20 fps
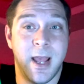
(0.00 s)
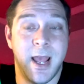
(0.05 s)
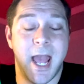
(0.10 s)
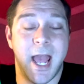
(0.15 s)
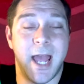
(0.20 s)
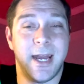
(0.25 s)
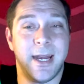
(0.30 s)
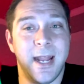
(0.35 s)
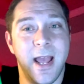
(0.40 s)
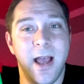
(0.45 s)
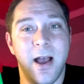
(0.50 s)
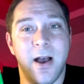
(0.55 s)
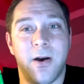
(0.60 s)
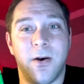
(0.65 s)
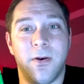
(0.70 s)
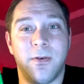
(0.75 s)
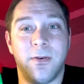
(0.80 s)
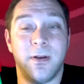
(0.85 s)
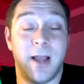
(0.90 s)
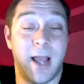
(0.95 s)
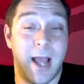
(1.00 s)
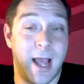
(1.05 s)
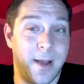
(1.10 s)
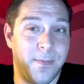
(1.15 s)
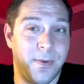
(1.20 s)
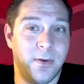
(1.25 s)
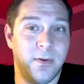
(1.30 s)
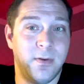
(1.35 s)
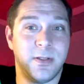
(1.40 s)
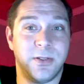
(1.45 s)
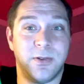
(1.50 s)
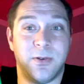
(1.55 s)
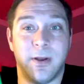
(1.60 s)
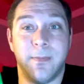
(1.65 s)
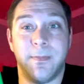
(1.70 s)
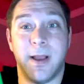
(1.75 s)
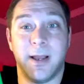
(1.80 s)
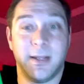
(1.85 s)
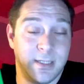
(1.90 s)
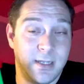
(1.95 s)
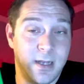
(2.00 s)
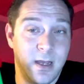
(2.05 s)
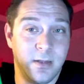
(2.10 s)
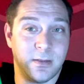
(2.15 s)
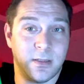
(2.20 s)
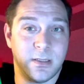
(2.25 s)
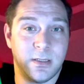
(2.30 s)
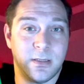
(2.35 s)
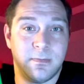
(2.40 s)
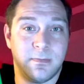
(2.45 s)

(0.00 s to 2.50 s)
And now Apple is going back to colors.